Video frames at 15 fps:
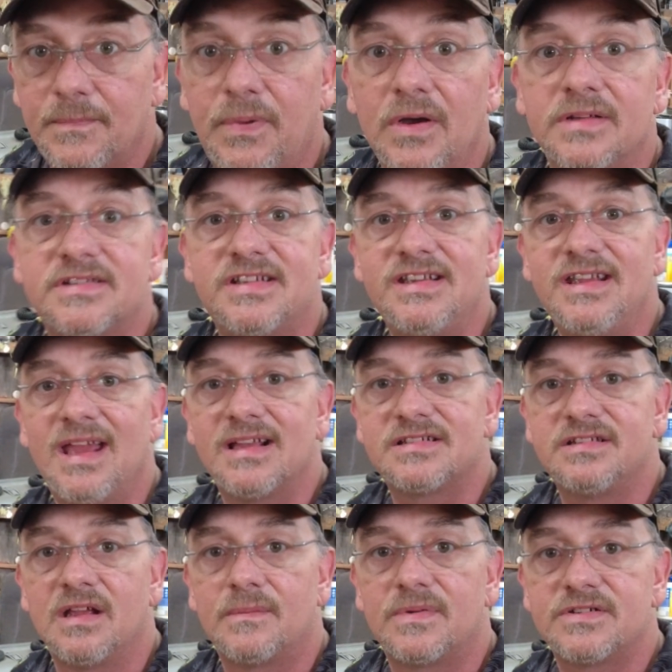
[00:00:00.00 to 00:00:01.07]
to put
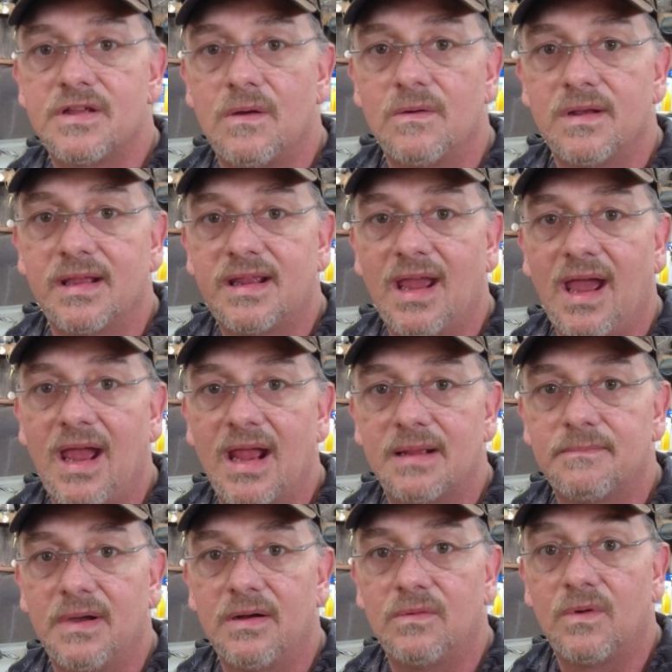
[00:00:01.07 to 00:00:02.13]
TX numbers on a
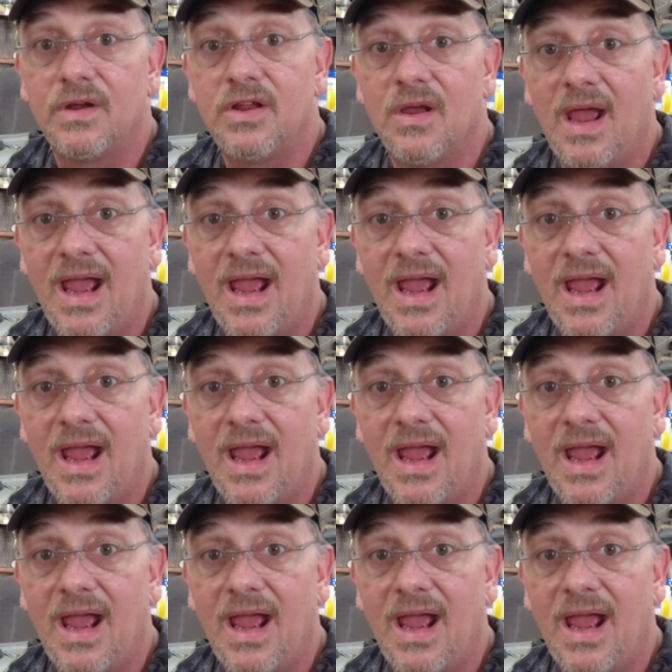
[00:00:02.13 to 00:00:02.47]
kayak boat? Well, you